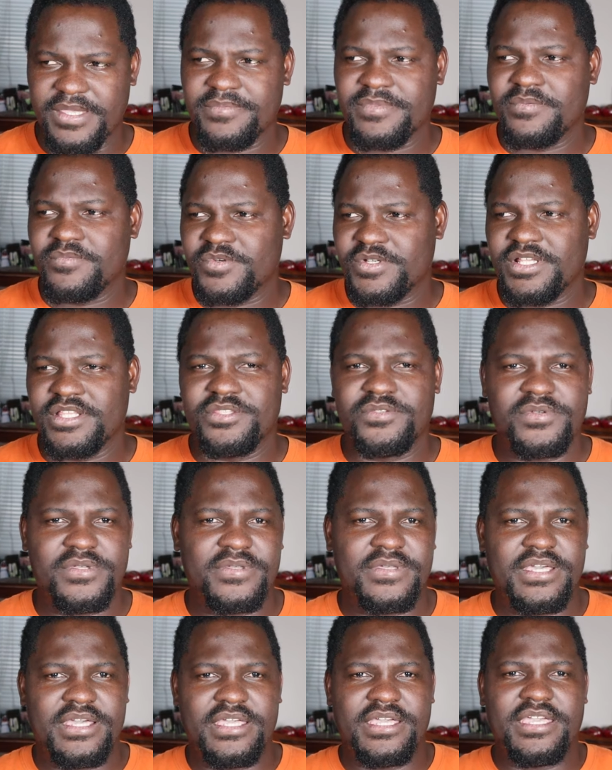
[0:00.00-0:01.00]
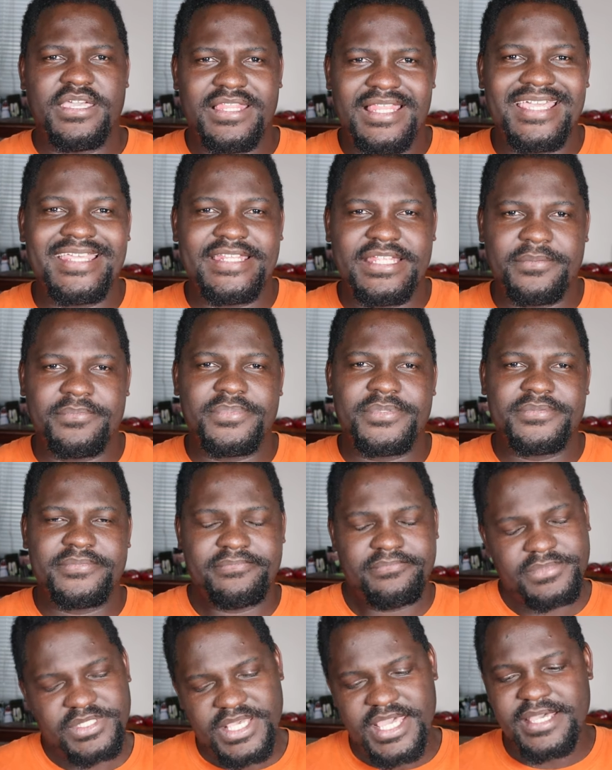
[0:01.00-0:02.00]
maybe I'm going to do a, a lineup
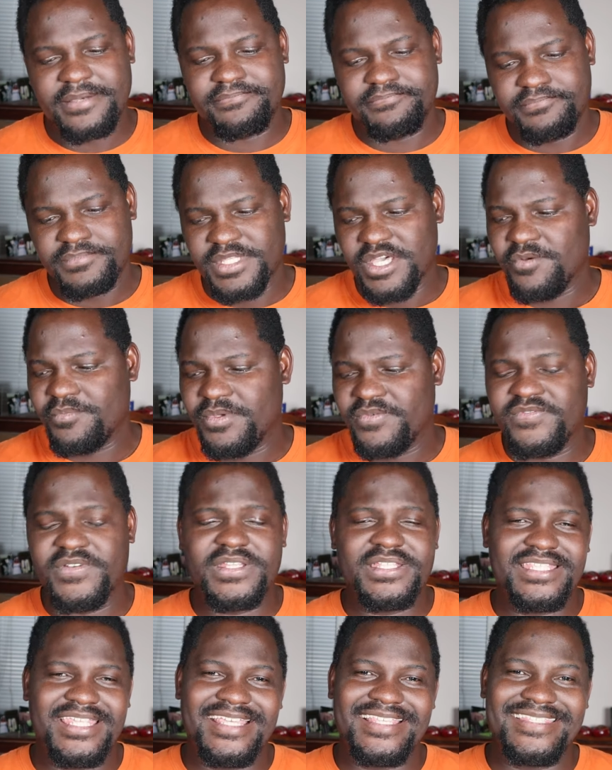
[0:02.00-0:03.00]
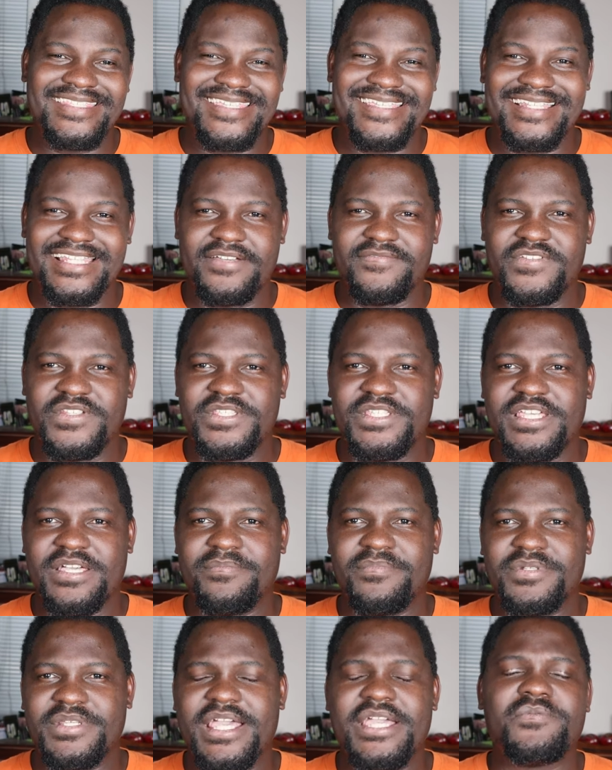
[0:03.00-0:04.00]
yeah, that would be fantastic. Lovely
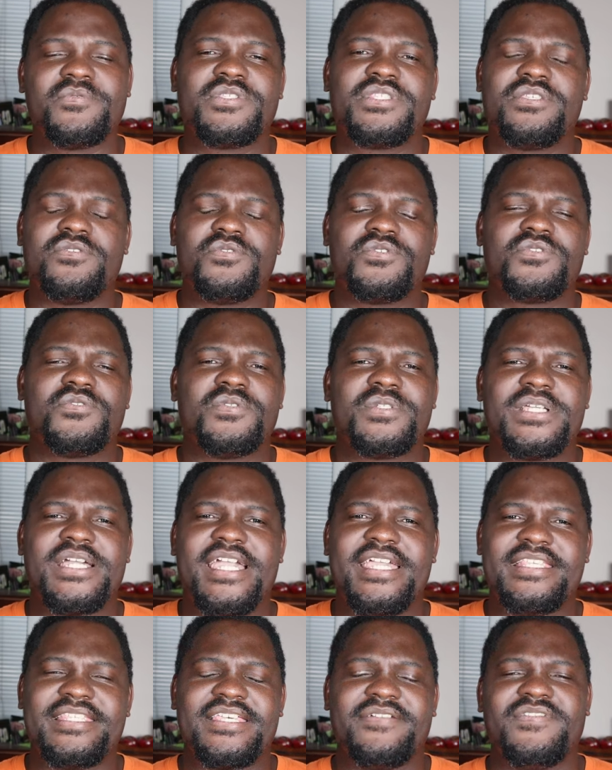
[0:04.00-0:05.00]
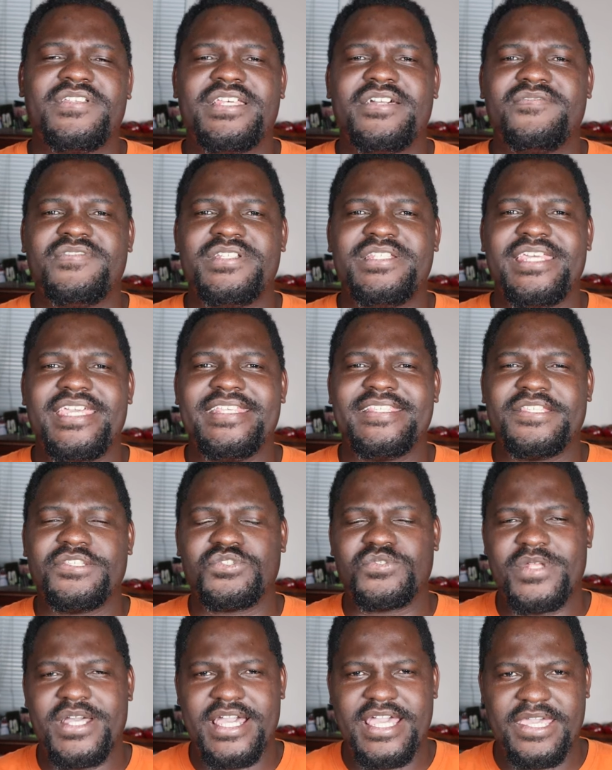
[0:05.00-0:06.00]
jubbly. I will see you soon, guys. Have a lovely day.
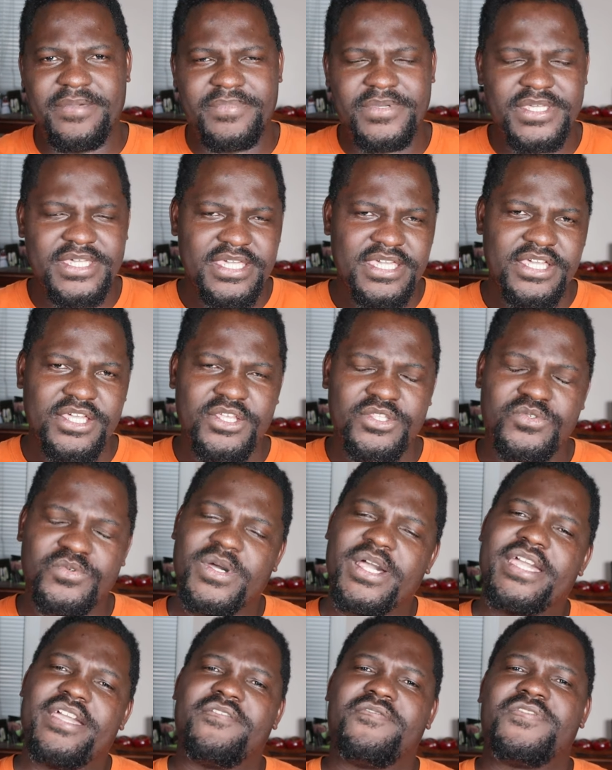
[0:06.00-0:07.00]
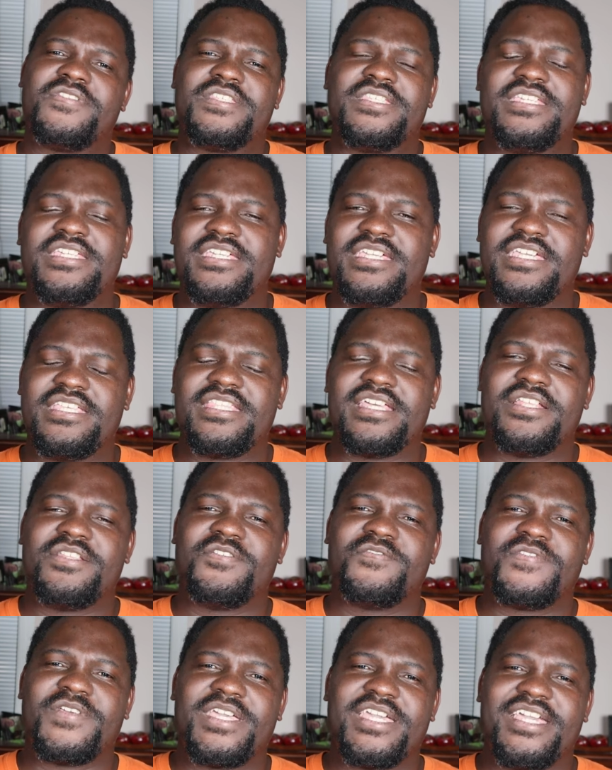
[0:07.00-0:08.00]
Subscribe to IFC. Eat that
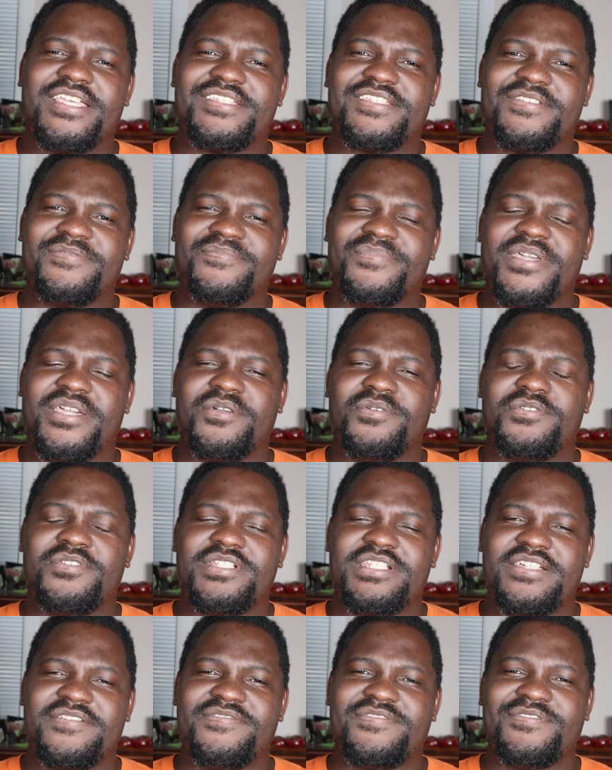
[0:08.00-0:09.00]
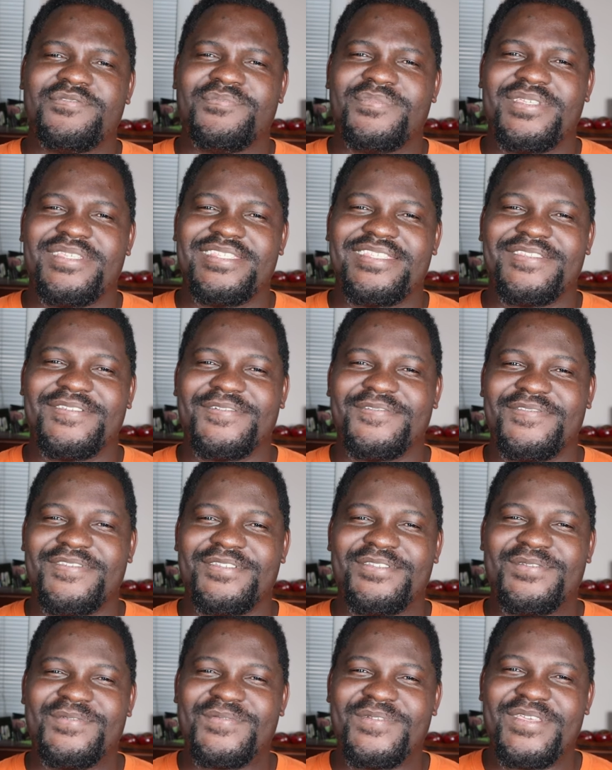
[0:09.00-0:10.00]
notification bell. You don't have to miss all
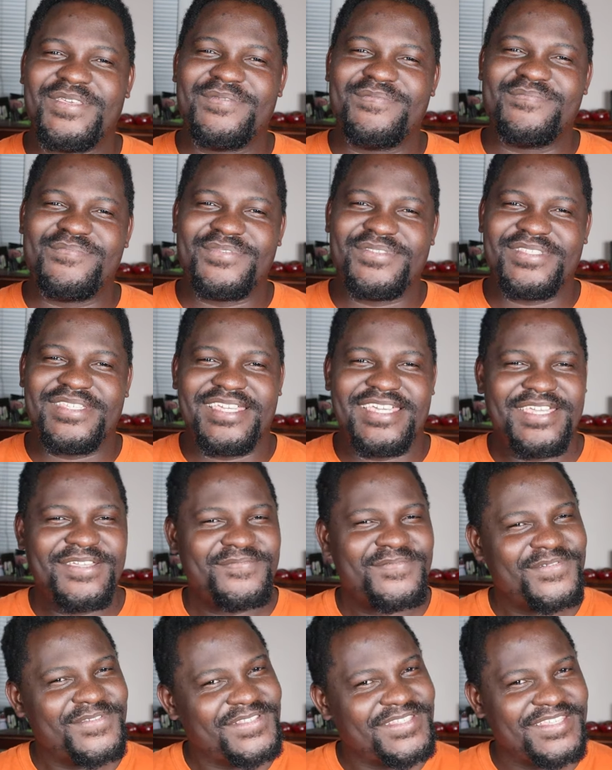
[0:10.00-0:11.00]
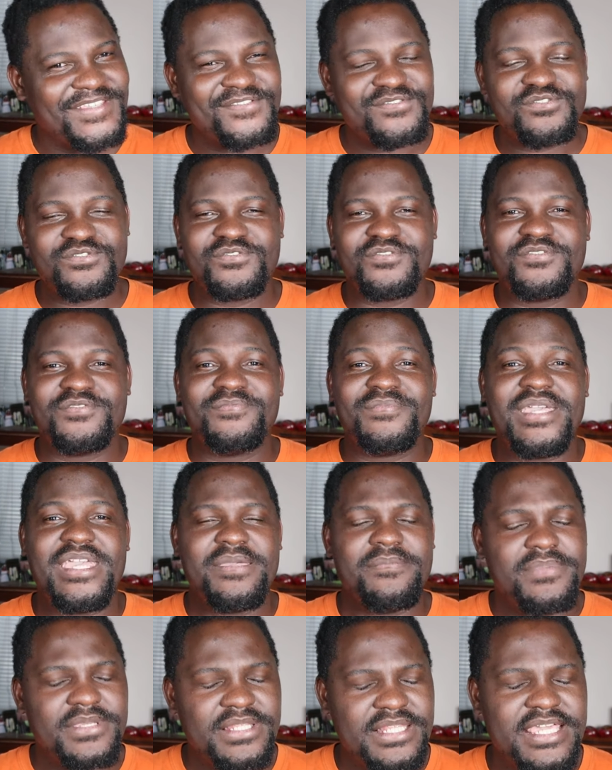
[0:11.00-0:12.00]
the dreams. I will see you soon.
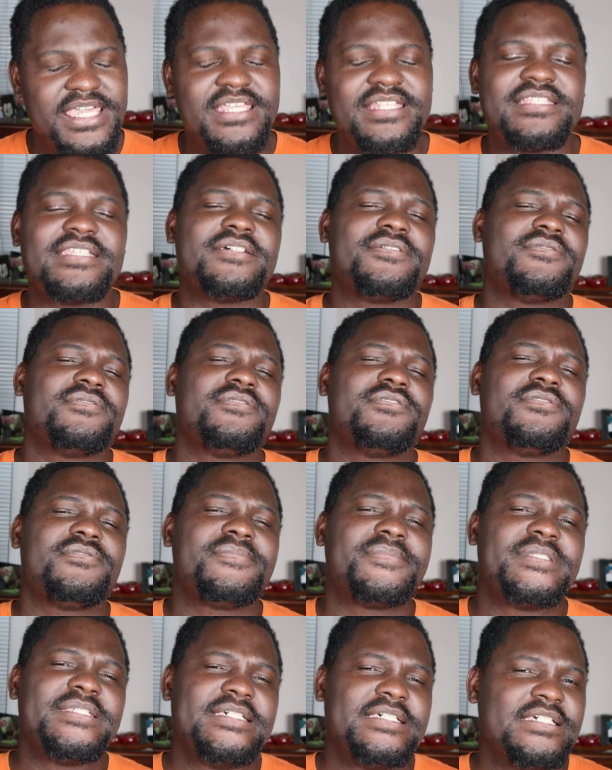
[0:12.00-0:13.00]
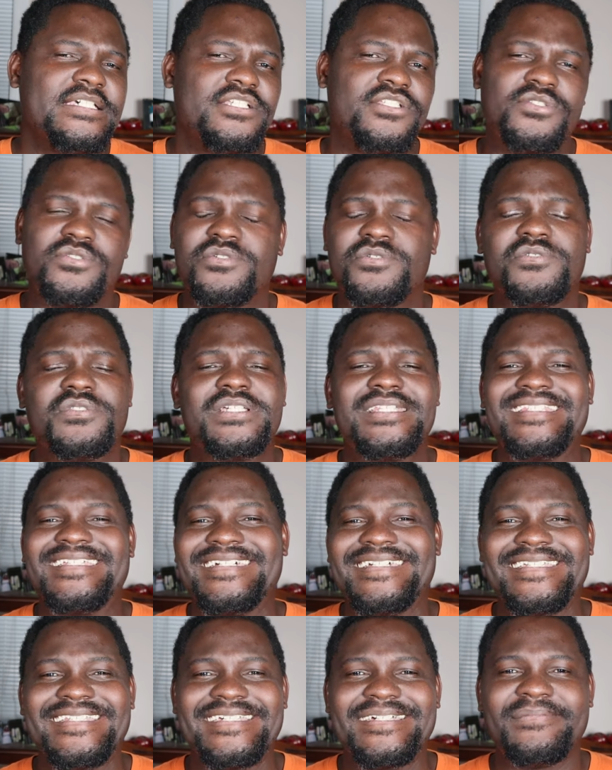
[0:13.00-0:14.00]
Maybe later on, do the
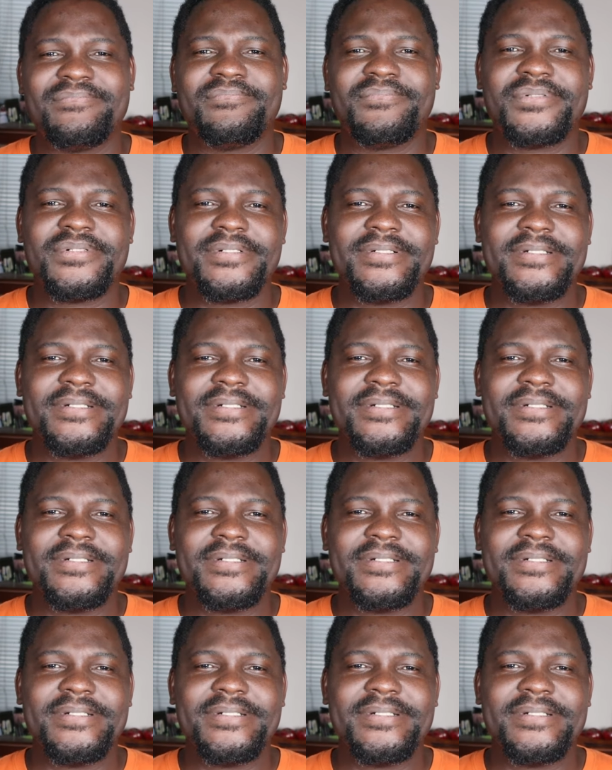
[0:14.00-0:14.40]
lineup